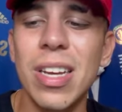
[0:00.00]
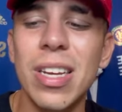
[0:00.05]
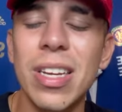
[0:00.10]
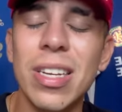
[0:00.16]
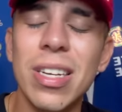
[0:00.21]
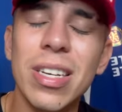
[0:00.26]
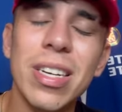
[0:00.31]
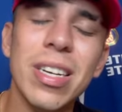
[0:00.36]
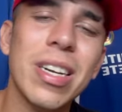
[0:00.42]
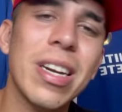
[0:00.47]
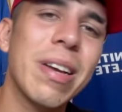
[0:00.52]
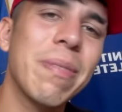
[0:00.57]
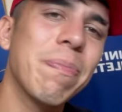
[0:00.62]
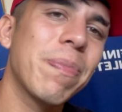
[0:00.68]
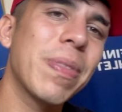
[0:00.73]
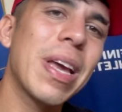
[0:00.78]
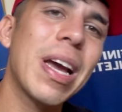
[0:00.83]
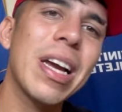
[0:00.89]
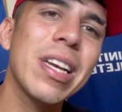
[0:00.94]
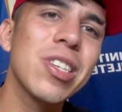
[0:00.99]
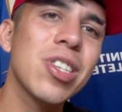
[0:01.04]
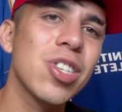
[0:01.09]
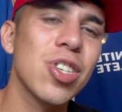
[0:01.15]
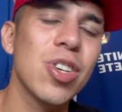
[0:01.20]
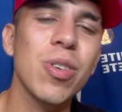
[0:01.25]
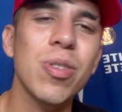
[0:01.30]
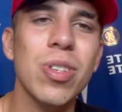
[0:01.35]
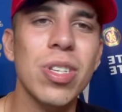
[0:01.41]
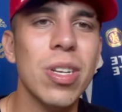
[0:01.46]
God, I just
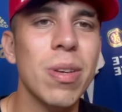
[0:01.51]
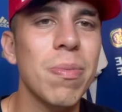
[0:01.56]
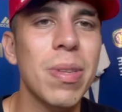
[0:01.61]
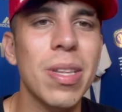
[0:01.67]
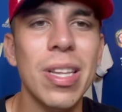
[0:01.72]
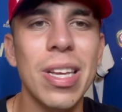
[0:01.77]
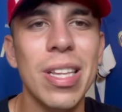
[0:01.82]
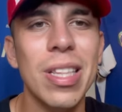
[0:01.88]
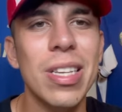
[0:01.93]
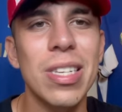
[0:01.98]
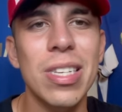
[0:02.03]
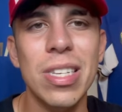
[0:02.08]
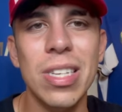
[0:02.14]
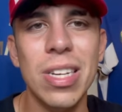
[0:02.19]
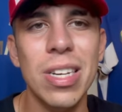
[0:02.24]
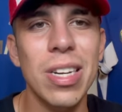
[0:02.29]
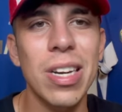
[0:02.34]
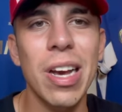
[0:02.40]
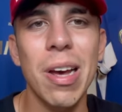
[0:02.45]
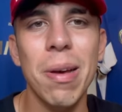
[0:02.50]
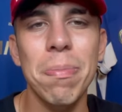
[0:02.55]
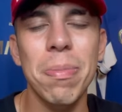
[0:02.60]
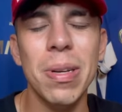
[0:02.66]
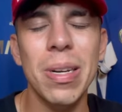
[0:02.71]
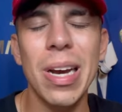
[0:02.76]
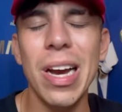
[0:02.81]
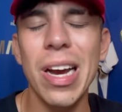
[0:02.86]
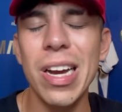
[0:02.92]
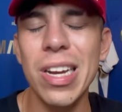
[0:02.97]
know something like this is going to
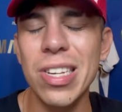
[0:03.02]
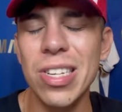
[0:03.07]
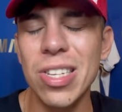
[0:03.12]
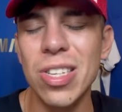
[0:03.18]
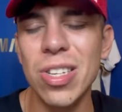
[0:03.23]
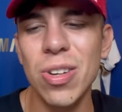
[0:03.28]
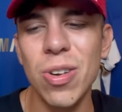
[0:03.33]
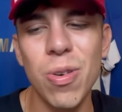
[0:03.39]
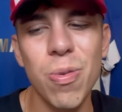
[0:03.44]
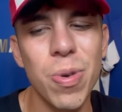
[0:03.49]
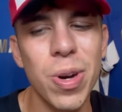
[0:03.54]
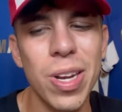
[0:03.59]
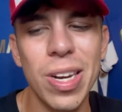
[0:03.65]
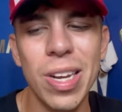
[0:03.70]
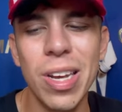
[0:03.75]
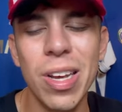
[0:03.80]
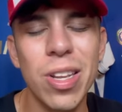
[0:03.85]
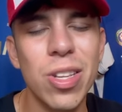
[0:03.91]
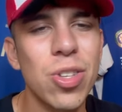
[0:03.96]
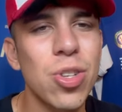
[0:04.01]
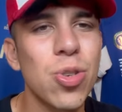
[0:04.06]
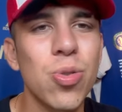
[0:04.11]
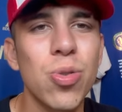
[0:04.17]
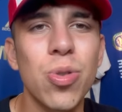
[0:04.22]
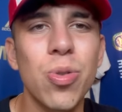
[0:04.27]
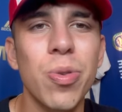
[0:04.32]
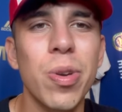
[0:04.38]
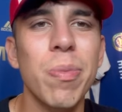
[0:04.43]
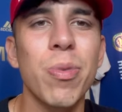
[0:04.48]
happen. I just know we're going to get
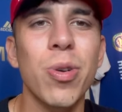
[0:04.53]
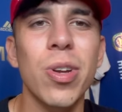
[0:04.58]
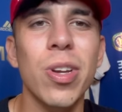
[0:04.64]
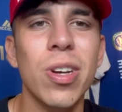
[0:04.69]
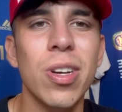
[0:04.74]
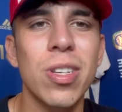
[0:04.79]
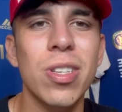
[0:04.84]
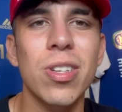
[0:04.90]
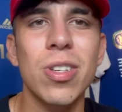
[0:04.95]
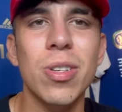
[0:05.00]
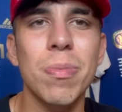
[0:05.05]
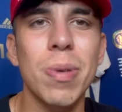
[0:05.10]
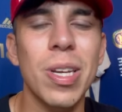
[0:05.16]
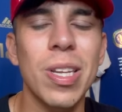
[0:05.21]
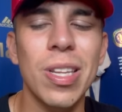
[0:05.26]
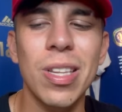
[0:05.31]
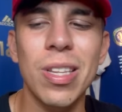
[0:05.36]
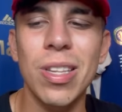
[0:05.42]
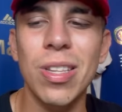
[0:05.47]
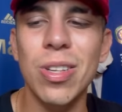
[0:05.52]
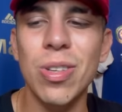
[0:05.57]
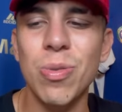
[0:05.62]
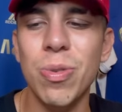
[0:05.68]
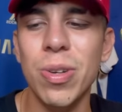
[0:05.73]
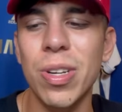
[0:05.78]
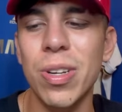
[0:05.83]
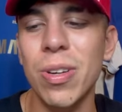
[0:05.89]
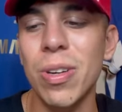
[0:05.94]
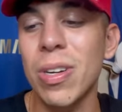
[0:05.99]
2-3 more youngsters by the end of this
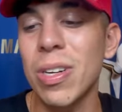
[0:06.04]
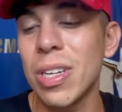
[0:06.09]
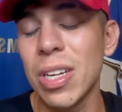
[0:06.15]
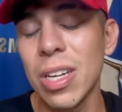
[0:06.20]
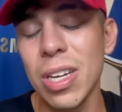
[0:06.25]
window.